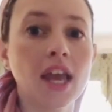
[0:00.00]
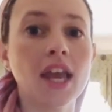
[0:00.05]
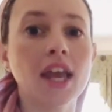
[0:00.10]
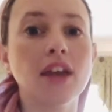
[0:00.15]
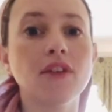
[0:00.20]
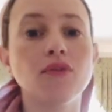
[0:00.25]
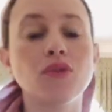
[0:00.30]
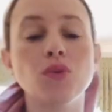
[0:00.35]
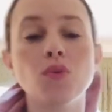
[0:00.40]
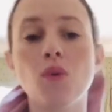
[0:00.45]

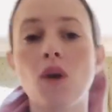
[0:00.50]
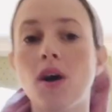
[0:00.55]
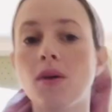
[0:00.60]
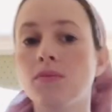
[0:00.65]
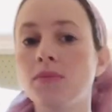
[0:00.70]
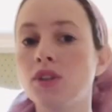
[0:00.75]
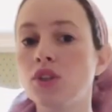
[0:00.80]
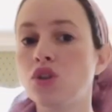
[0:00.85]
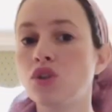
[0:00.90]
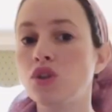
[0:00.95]
If you want
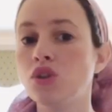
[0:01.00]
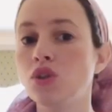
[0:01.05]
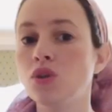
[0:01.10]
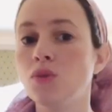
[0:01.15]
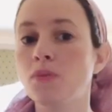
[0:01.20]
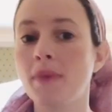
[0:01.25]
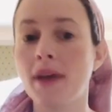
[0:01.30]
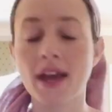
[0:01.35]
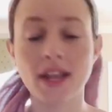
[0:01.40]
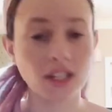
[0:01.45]
me to
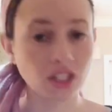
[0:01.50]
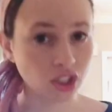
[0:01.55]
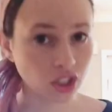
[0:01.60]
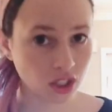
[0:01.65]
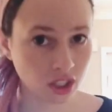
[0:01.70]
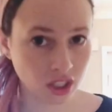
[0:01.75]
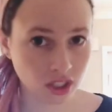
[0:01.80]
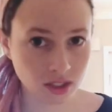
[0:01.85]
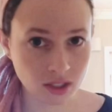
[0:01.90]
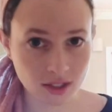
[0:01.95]
manage
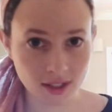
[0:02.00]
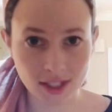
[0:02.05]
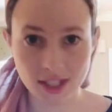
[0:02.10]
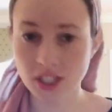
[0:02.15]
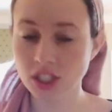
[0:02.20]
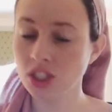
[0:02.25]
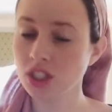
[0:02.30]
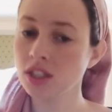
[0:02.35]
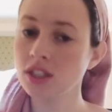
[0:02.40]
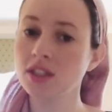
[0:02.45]
the
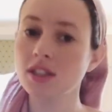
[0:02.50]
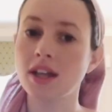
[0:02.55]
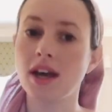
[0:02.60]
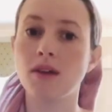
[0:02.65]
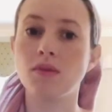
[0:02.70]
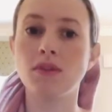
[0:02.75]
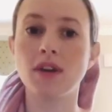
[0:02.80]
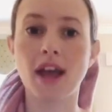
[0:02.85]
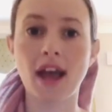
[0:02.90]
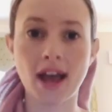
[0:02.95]
installations,
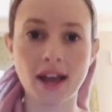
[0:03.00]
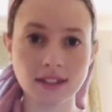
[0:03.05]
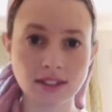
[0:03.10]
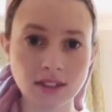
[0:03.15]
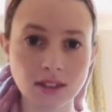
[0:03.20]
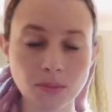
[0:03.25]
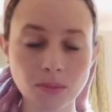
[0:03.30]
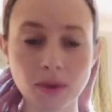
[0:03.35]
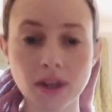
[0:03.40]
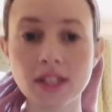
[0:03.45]
that would add
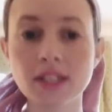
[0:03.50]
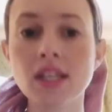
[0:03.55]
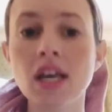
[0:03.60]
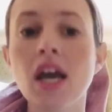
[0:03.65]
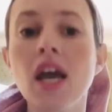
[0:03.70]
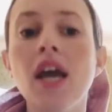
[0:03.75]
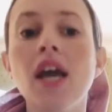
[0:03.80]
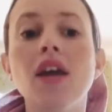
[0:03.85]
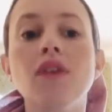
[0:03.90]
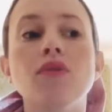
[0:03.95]
to the price.
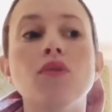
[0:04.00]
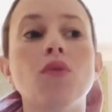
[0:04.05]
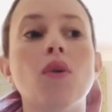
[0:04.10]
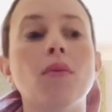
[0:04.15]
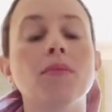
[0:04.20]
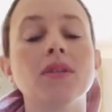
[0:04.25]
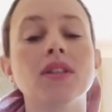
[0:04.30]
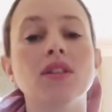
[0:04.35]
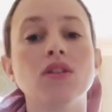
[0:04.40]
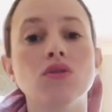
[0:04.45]
If you
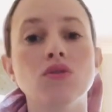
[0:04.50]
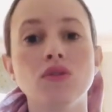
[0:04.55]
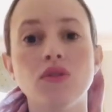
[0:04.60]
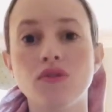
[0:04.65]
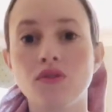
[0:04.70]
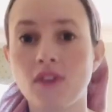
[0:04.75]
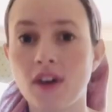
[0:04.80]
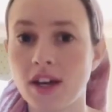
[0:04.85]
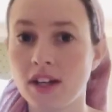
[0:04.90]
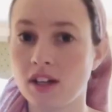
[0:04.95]
want me to do the
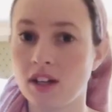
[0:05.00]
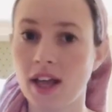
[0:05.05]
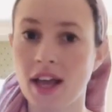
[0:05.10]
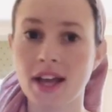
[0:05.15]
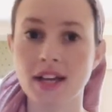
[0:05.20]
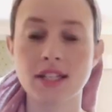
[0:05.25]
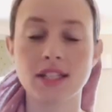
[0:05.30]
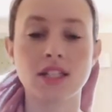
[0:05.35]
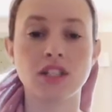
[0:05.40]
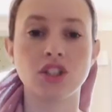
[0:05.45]
final
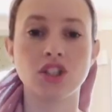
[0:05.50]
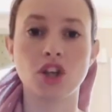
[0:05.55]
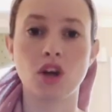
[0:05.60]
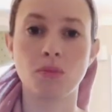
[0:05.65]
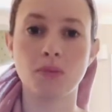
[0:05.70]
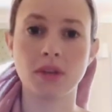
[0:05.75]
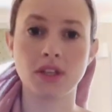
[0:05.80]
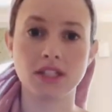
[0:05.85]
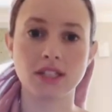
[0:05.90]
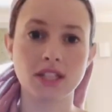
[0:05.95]
accent
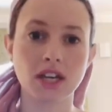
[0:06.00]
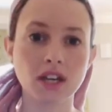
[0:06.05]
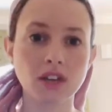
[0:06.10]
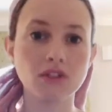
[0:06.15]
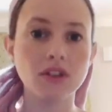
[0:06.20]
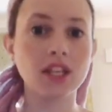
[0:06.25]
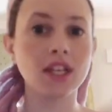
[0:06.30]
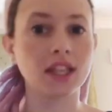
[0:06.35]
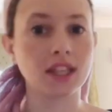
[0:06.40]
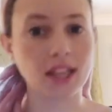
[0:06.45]
shopping and
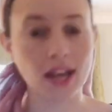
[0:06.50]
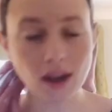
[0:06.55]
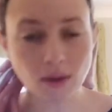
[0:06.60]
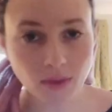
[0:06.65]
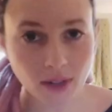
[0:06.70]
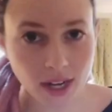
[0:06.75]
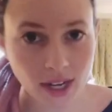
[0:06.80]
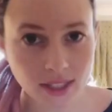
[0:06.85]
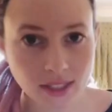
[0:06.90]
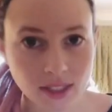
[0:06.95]
decorating, that
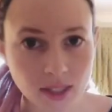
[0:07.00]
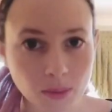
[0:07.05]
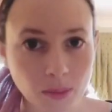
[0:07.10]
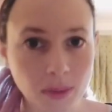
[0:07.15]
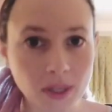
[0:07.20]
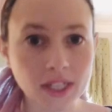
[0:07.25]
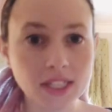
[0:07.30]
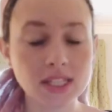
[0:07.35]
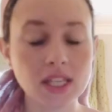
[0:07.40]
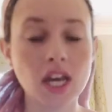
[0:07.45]
would add to the
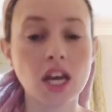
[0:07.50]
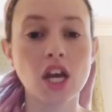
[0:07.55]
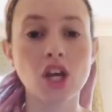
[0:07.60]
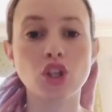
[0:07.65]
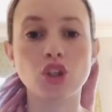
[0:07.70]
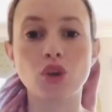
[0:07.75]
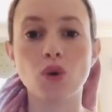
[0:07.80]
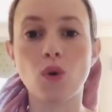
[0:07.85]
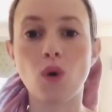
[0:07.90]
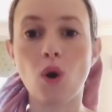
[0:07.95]
price.
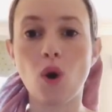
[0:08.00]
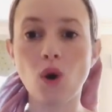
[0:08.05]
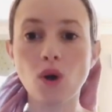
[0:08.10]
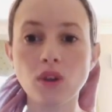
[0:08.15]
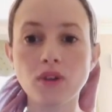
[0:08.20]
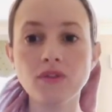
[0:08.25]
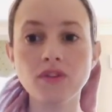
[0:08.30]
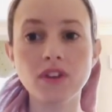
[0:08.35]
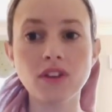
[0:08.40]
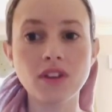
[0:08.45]
So
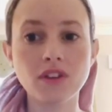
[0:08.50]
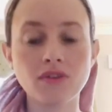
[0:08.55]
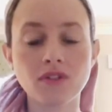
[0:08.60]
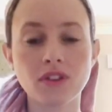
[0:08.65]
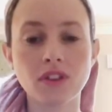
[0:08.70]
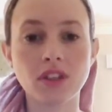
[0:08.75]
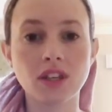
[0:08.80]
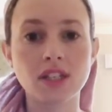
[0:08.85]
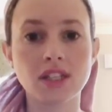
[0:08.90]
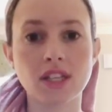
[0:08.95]
all of the
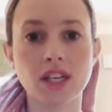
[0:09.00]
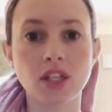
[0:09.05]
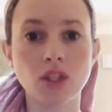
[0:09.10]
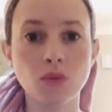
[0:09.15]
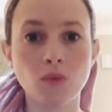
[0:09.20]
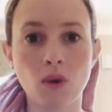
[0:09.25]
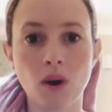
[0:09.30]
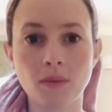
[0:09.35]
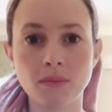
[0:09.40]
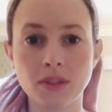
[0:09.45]
different things that you
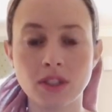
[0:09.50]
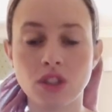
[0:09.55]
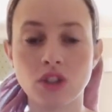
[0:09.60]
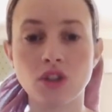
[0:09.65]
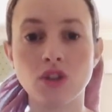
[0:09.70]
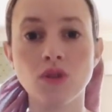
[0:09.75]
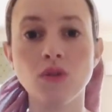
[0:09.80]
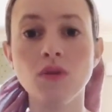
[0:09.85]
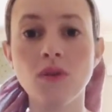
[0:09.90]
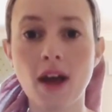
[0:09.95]
want me to
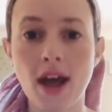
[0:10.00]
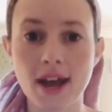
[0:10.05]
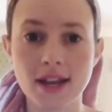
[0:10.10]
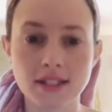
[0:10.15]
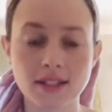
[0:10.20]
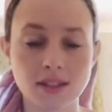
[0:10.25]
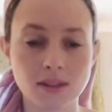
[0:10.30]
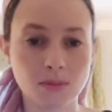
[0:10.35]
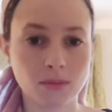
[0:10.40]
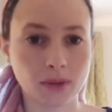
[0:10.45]
do
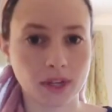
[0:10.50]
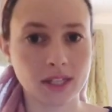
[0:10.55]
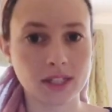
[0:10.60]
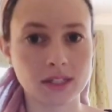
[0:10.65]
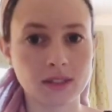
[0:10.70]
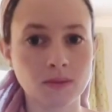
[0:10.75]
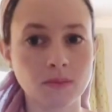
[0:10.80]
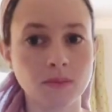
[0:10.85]
add to the price.